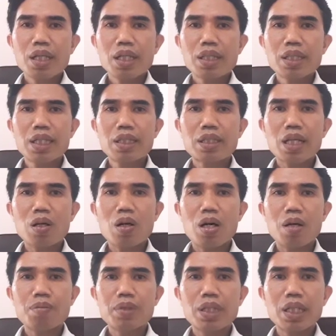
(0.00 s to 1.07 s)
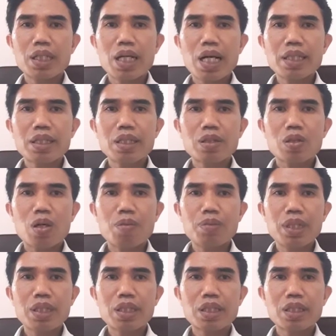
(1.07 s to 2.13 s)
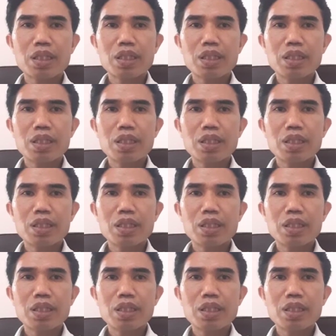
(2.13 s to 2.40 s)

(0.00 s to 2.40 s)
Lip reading: The result of the analysis of this